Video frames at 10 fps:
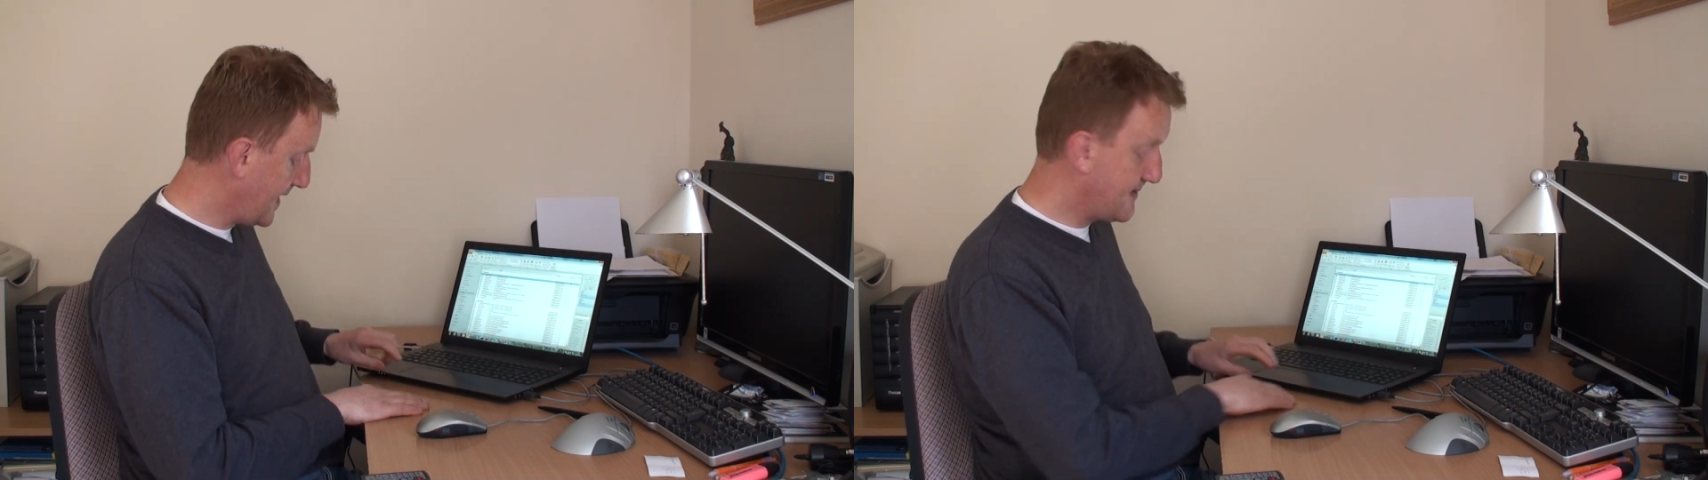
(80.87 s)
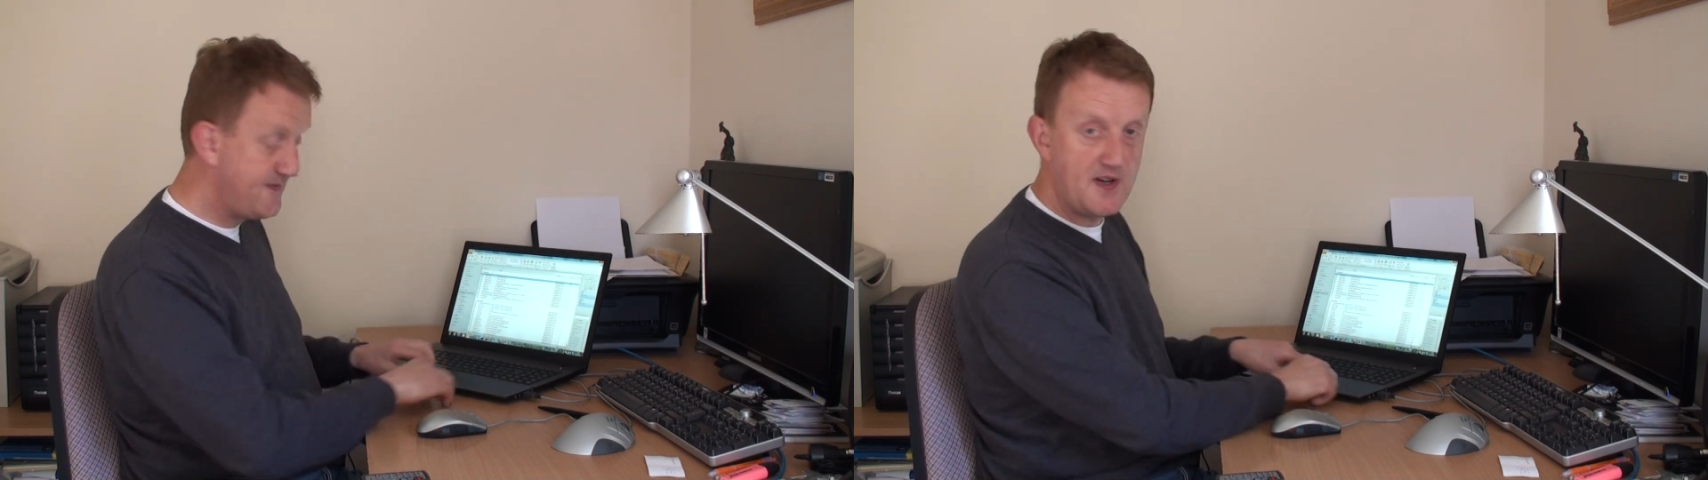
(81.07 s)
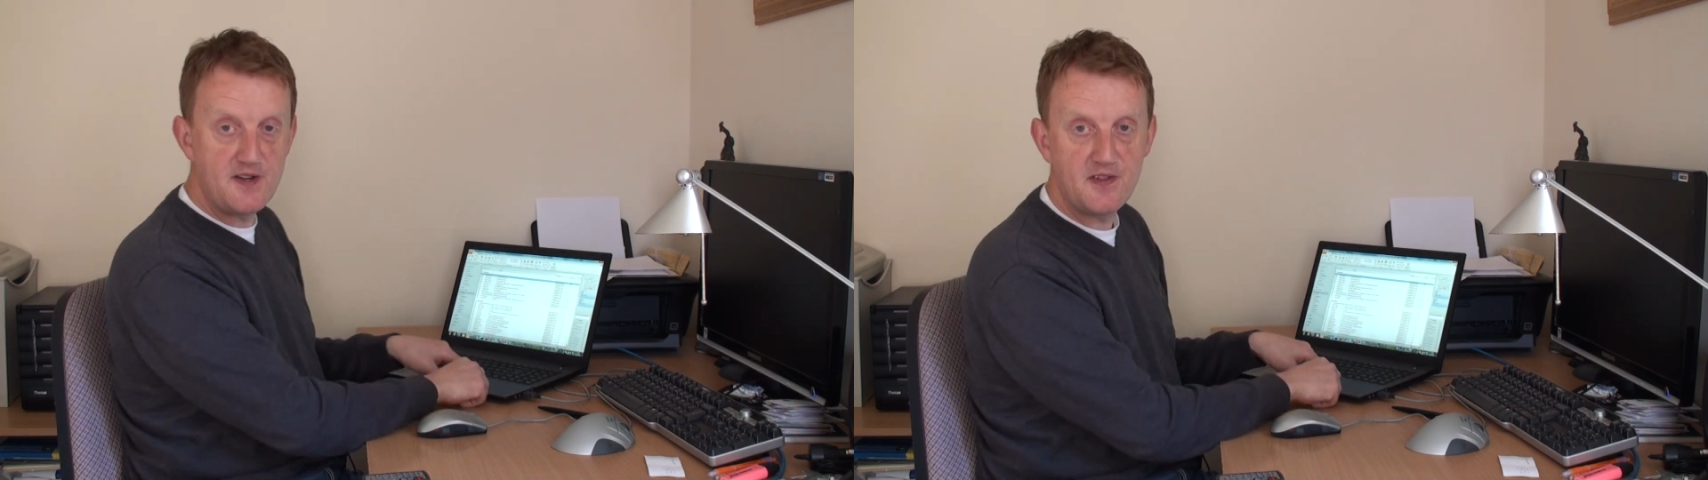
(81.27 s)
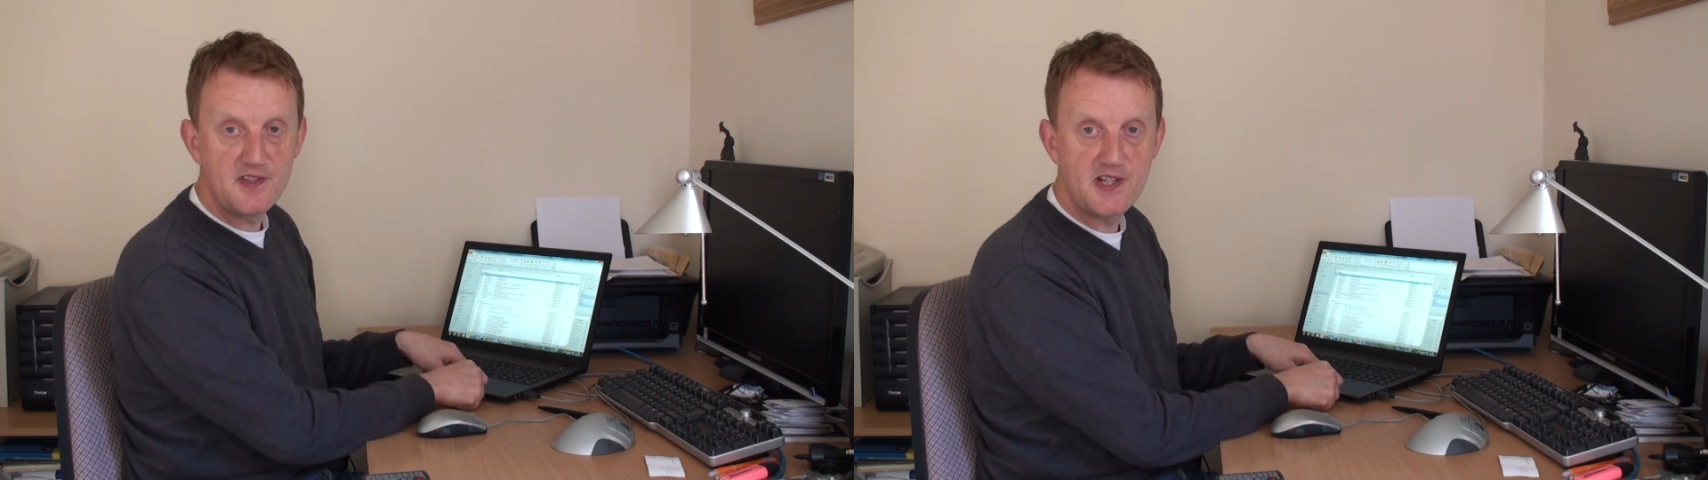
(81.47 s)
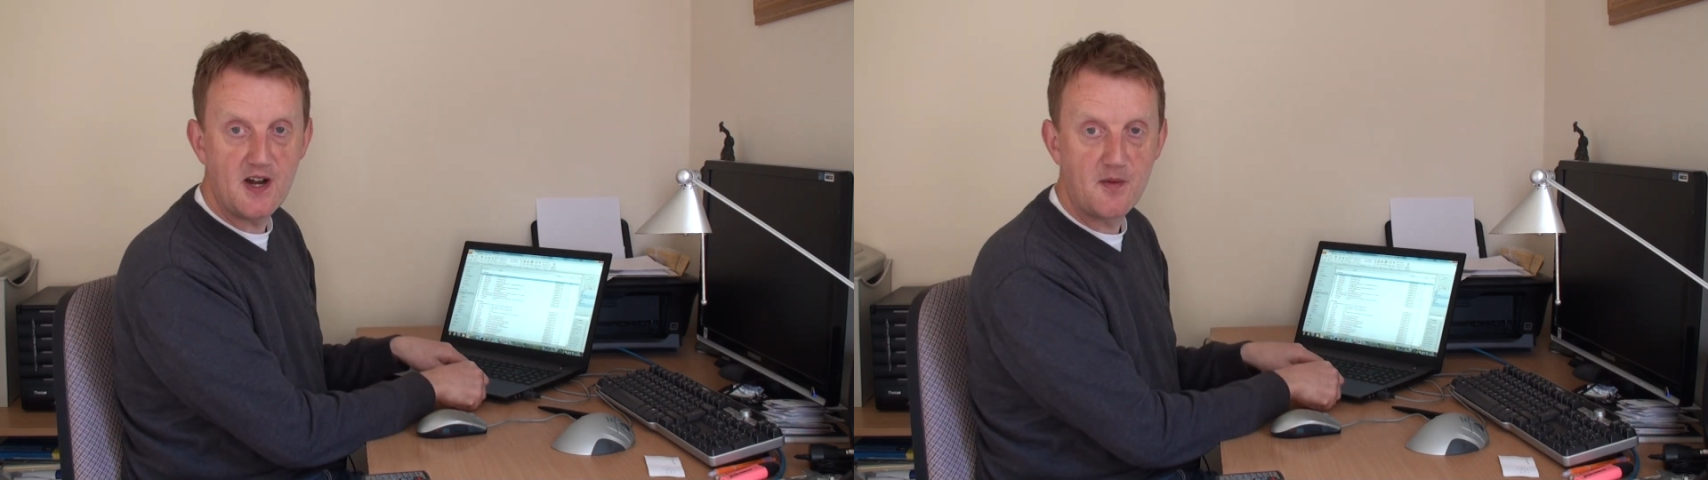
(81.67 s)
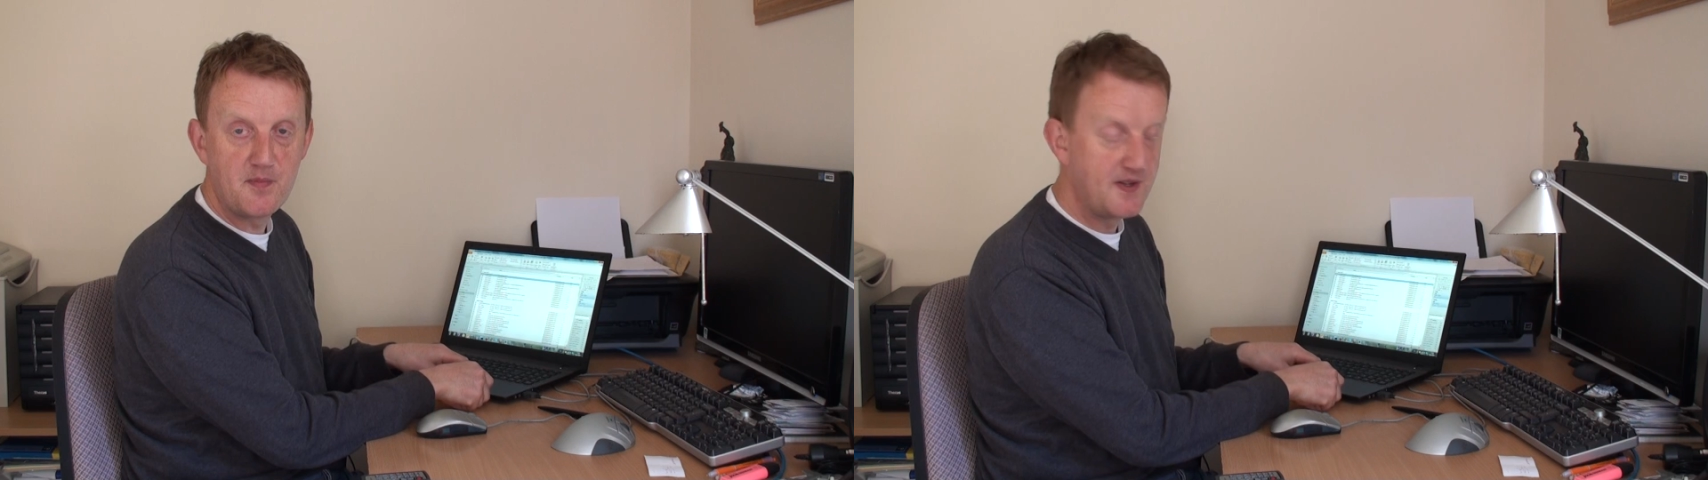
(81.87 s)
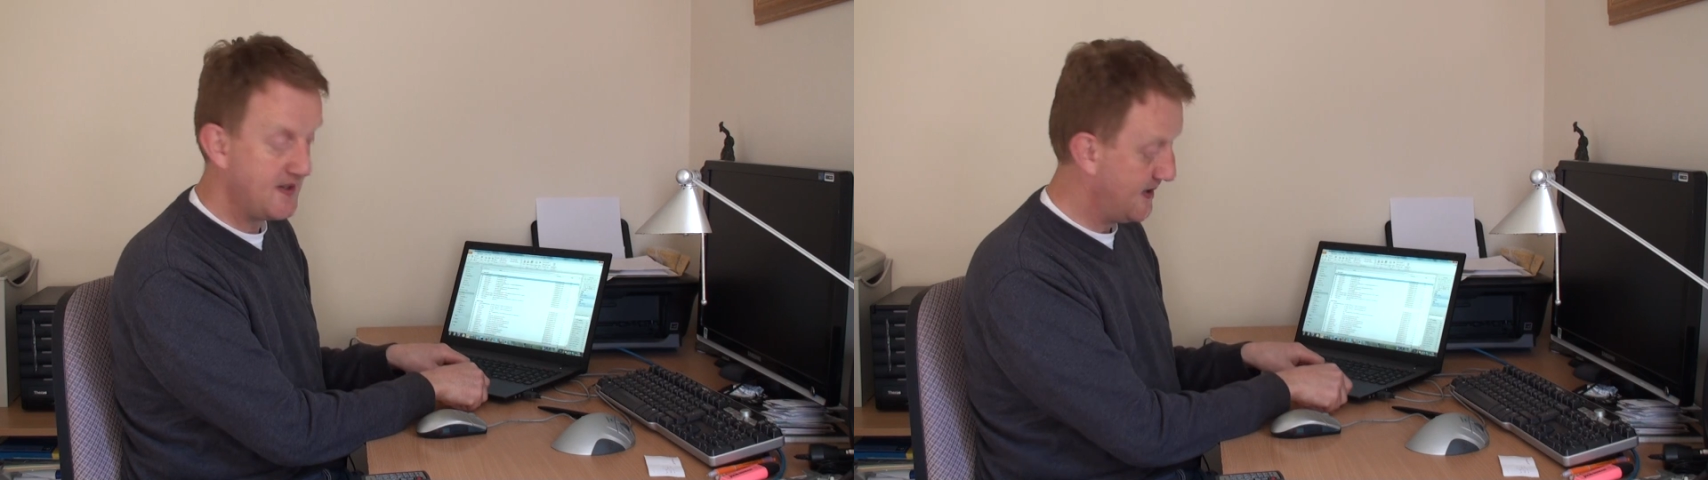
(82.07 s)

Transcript: is very, very sharp.